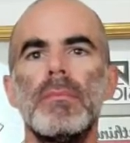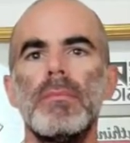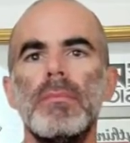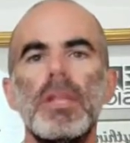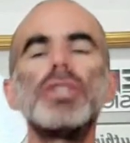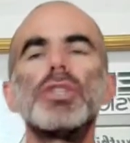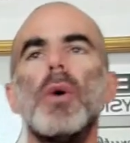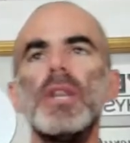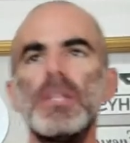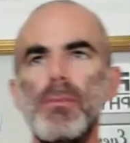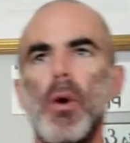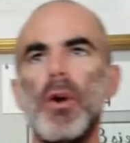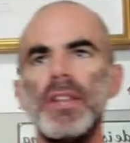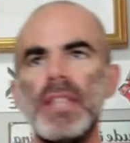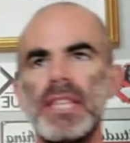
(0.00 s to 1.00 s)
There's always
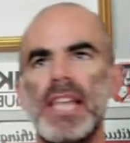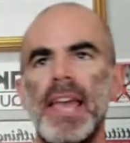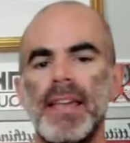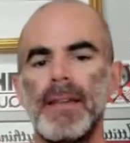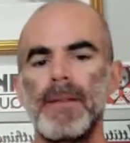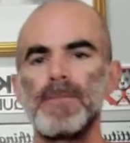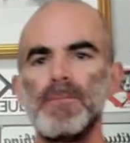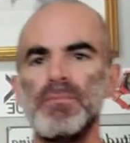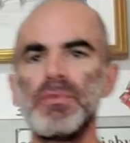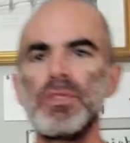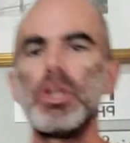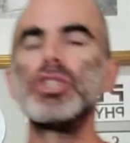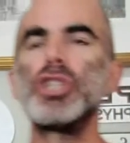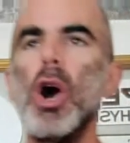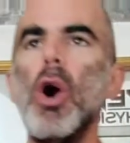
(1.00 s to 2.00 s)
more in the tank.
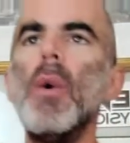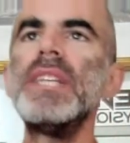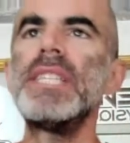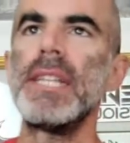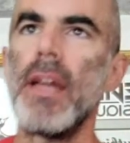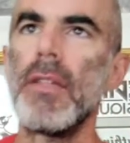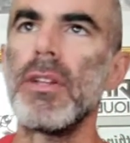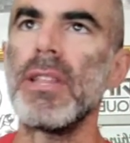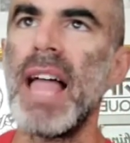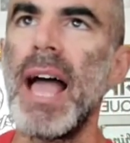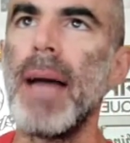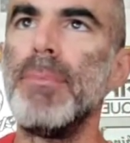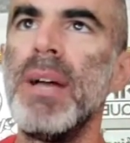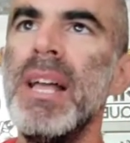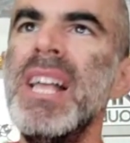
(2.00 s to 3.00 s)
There's always another
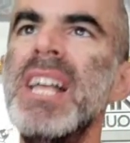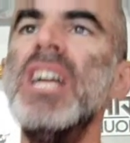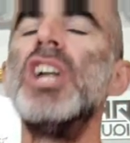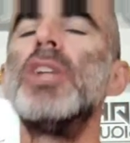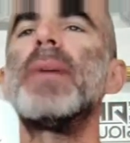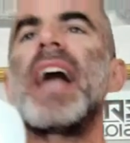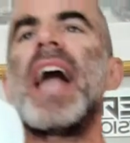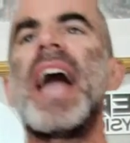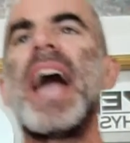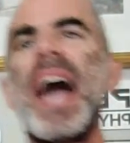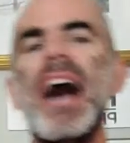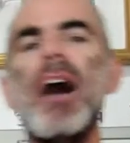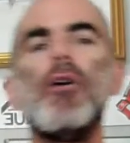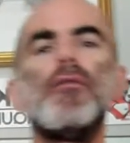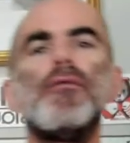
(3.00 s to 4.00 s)
lap, no matter
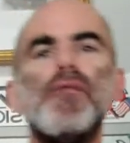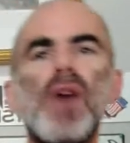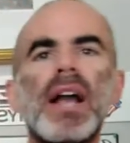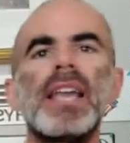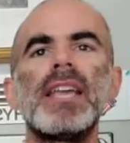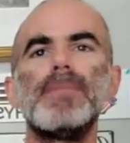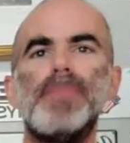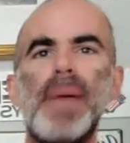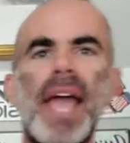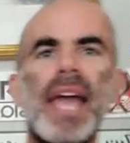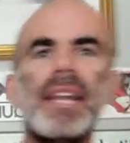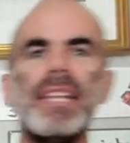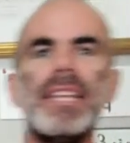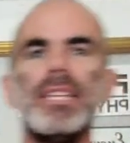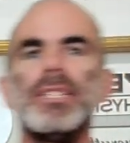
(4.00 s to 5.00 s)
how fucking bad
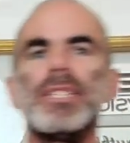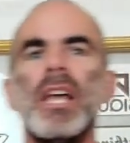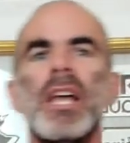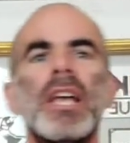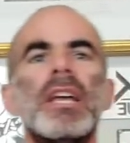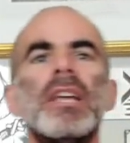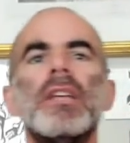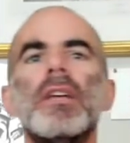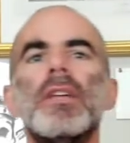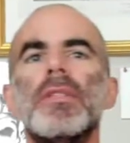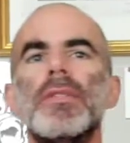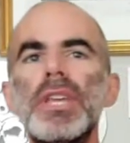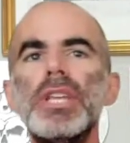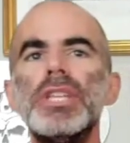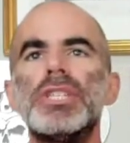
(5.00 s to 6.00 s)
it is.
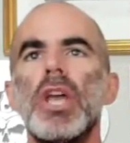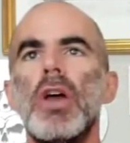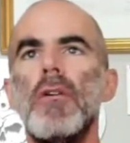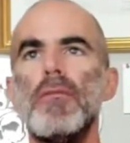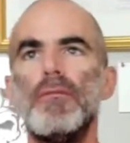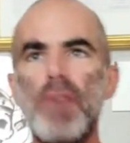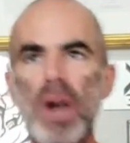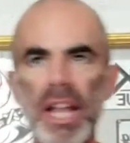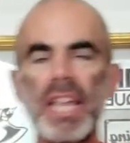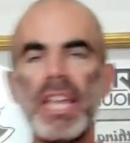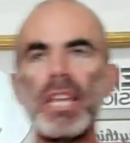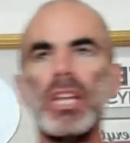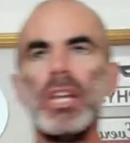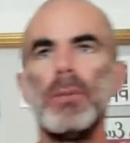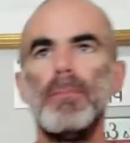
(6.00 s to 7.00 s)
These
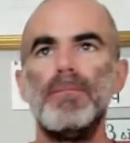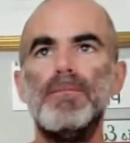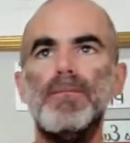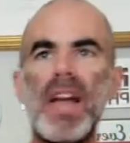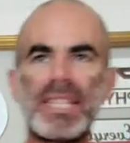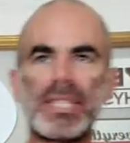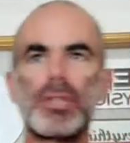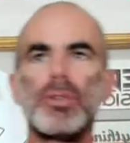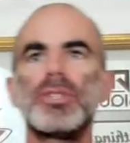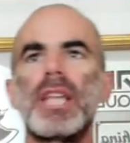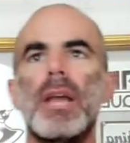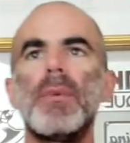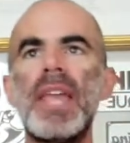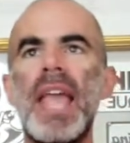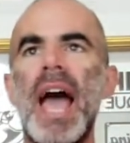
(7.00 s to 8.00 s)
fucking vessels
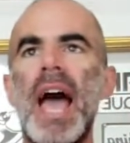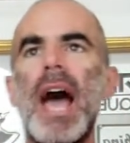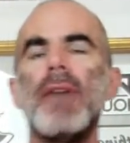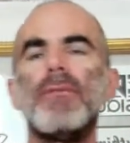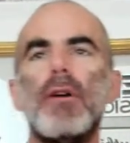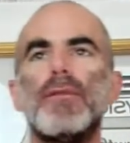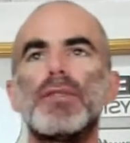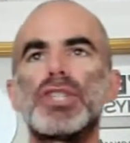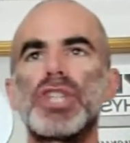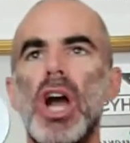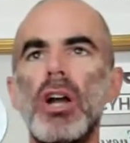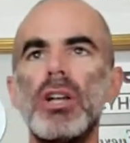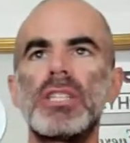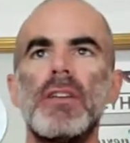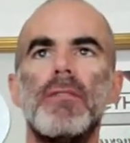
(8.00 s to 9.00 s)
that we have of
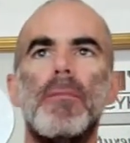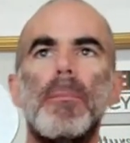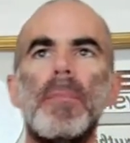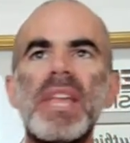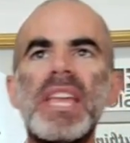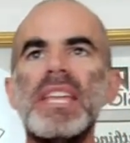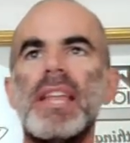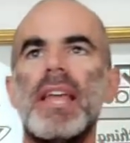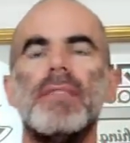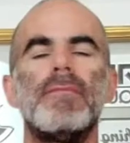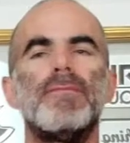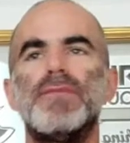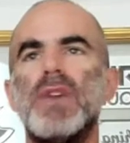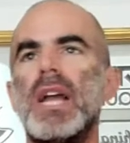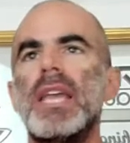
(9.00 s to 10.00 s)
chunks of meat
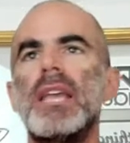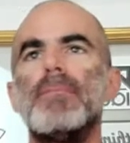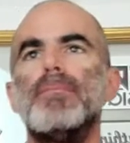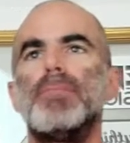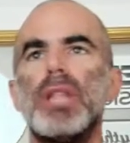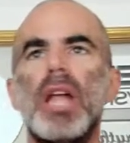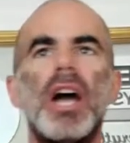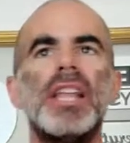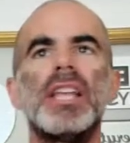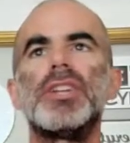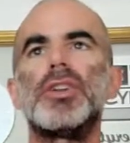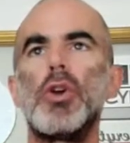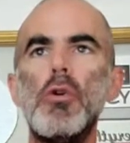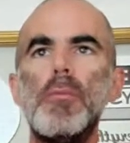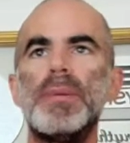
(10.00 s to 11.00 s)
and fucking blood and
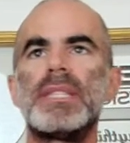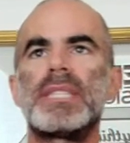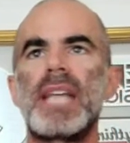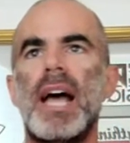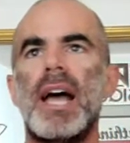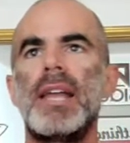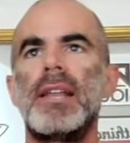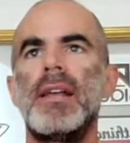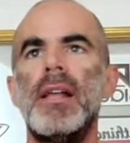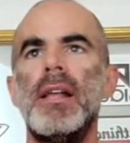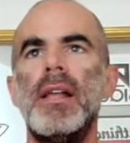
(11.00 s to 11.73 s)
goop inside